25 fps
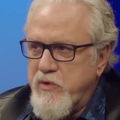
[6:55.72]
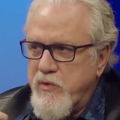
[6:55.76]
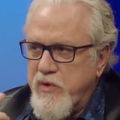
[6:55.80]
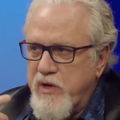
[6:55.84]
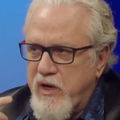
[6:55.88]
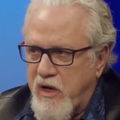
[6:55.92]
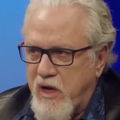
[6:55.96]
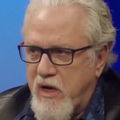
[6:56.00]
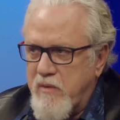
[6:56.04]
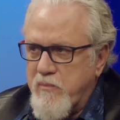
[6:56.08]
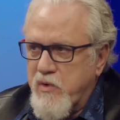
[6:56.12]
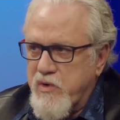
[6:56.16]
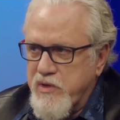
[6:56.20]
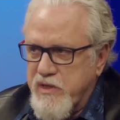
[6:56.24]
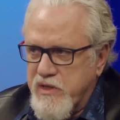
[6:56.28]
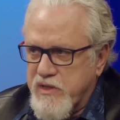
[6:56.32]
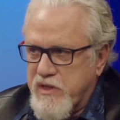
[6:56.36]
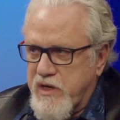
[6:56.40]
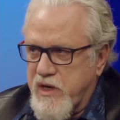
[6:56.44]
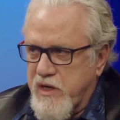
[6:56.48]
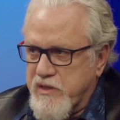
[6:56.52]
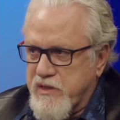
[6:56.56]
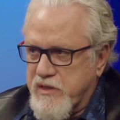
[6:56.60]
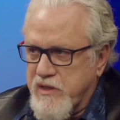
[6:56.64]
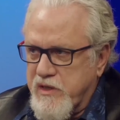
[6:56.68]
be doing a lot more
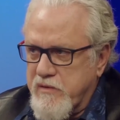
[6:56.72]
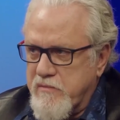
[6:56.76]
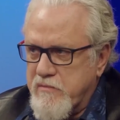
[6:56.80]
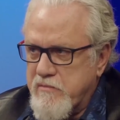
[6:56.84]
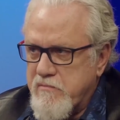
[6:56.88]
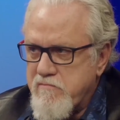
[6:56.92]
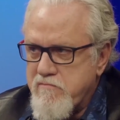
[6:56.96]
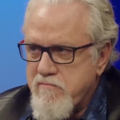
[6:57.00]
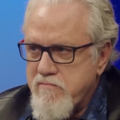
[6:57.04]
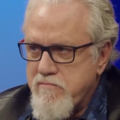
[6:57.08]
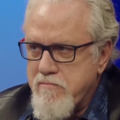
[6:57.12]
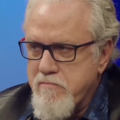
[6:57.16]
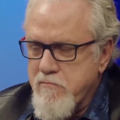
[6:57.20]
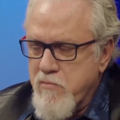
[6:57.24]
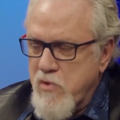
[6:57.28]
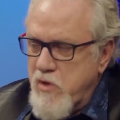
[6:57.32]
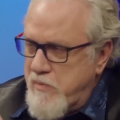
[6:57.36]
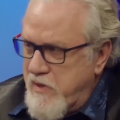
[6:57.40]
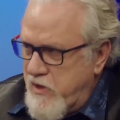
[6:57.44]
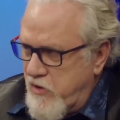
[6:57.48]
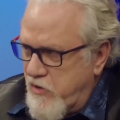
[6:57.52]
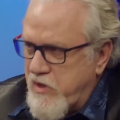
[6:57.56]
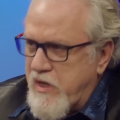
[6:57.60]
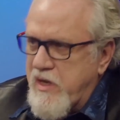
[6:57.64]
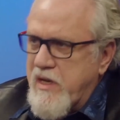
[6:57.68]
discussing. We'll
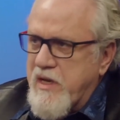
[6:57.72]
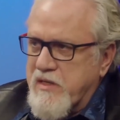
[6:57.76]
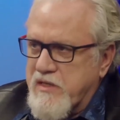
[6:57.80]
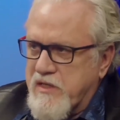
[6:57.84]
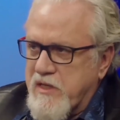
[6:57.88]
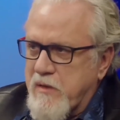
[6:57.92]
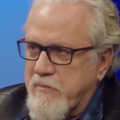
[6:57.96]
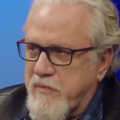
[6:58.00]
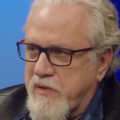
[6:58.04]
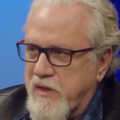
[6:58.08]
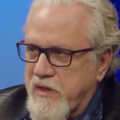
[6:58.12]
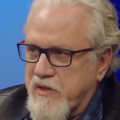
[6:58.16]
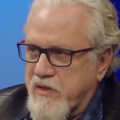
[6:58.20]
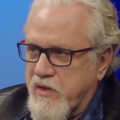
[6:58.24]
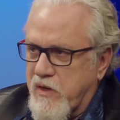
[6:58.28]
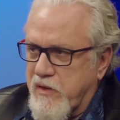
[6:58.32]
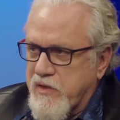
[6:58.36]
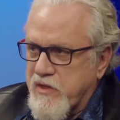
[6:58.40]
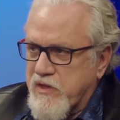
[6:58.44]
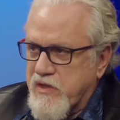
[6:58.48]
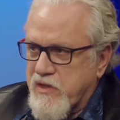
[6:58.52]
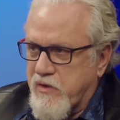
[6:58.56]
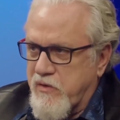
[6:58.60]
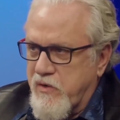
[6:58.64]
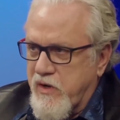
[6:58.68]
be looking at some things on
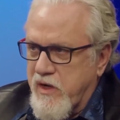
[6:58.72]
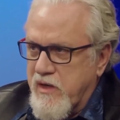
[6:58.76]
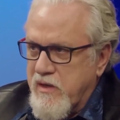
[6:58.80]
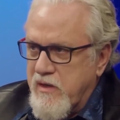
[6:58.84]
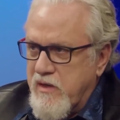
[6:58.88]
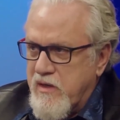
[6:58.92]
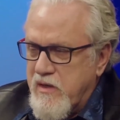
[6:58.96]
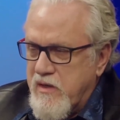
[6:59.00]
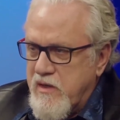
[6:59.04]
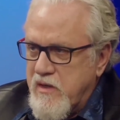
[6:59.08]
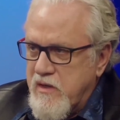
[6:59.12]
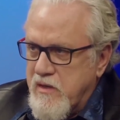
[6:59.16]
the screen,